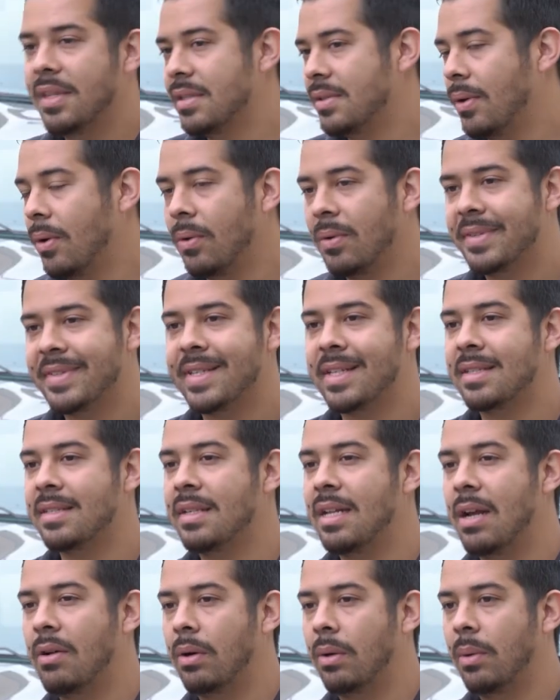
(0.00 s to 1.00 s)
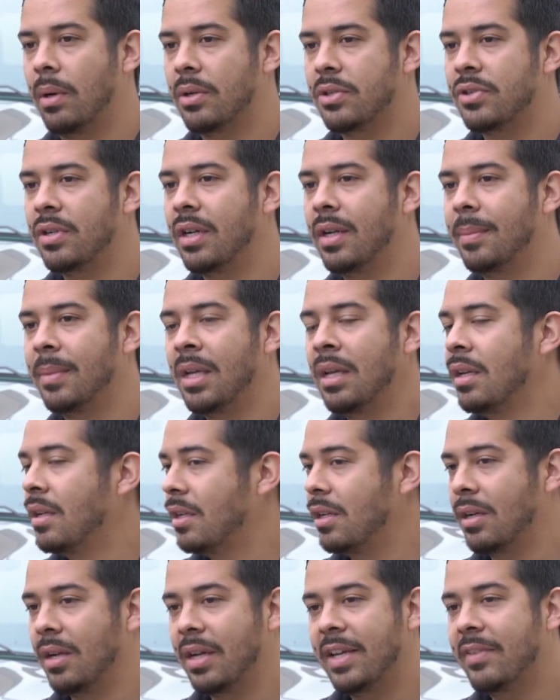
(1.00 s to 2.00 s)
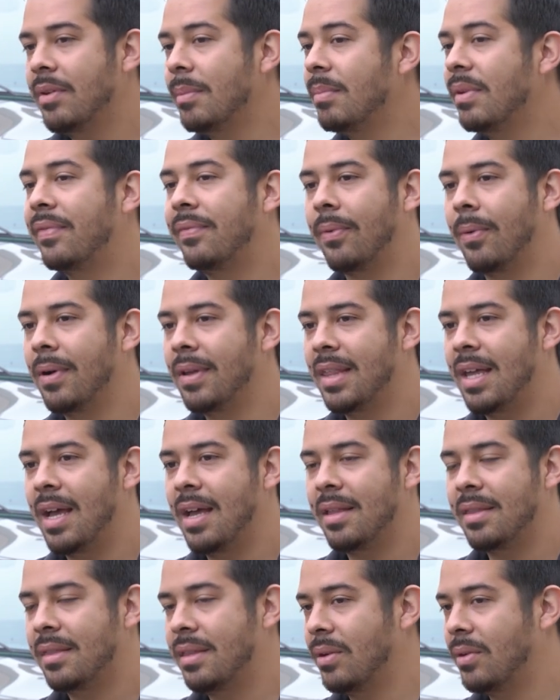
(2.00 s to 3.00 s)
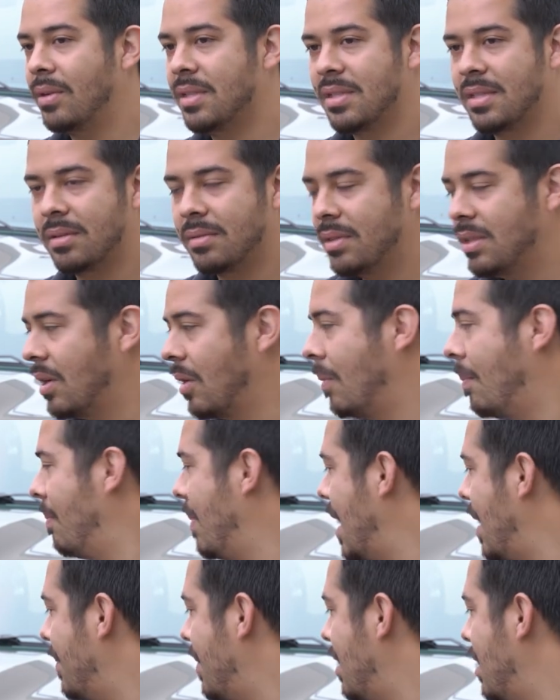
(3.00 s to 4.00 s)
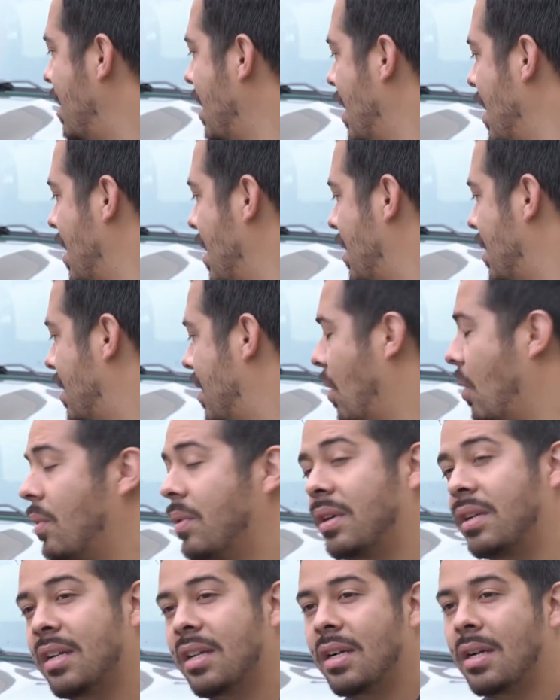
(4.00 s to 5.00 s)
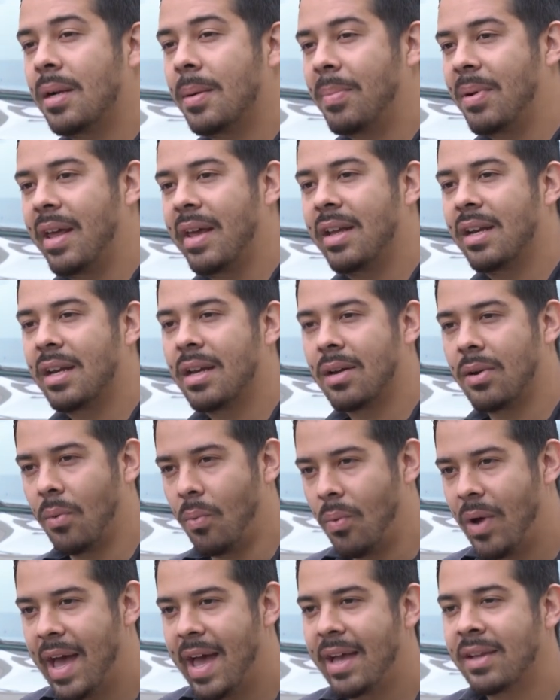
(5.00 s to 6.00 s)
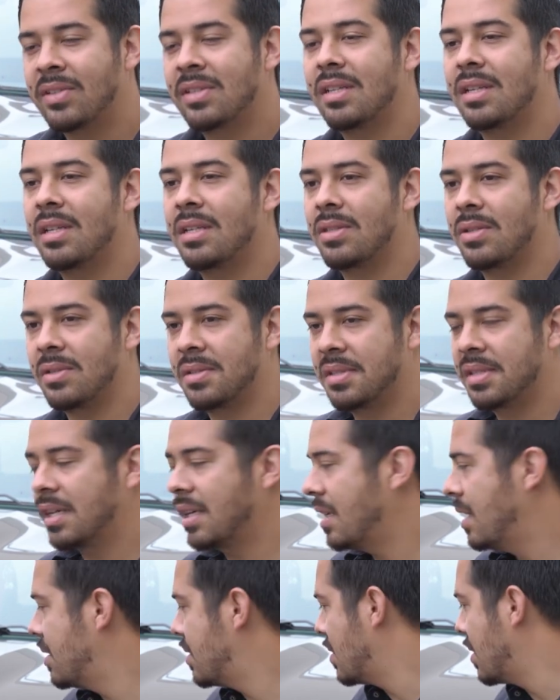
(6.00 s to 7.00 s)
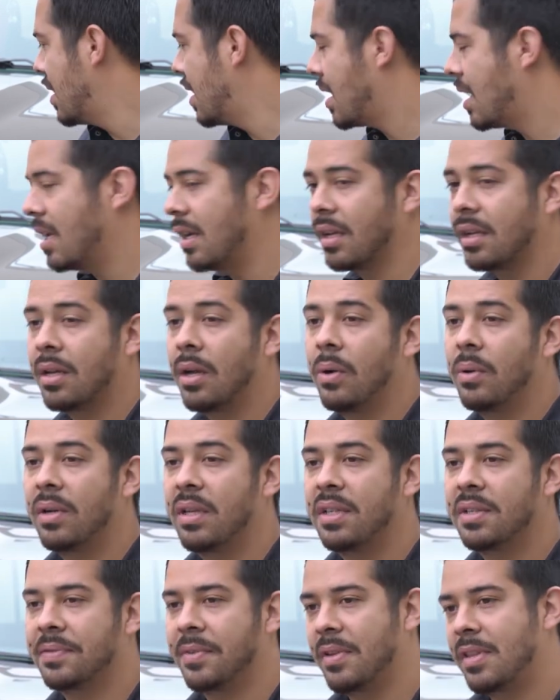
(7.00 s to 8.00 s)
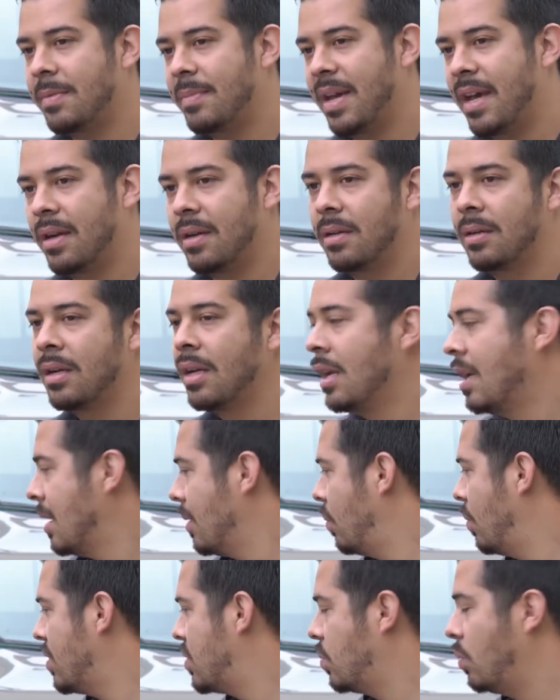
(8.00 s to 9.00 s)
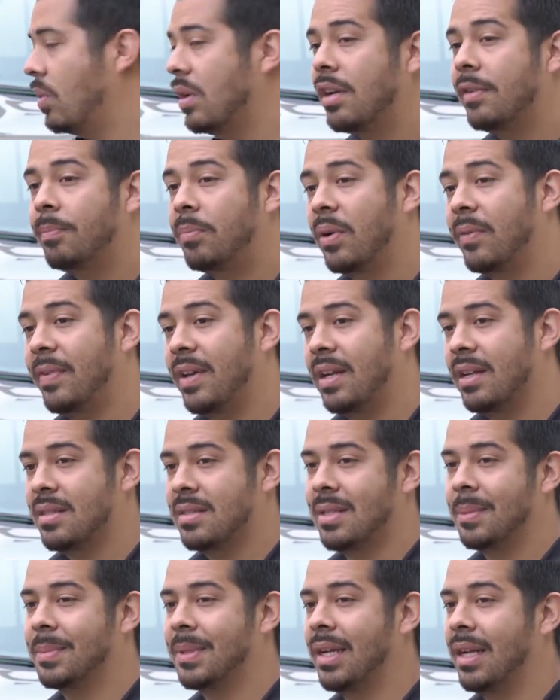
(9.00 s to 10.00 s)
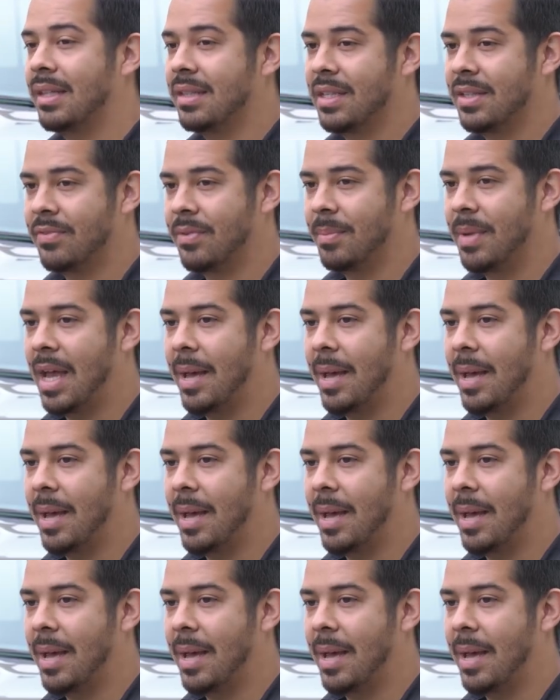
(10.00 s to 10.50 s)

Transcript: this whole 16-hour road trip, you know, even before that, there was, you know, maybe the owner didn't apply any kind of waxes or sealants or any kind of coatings for the matter, which would have prevented something like this from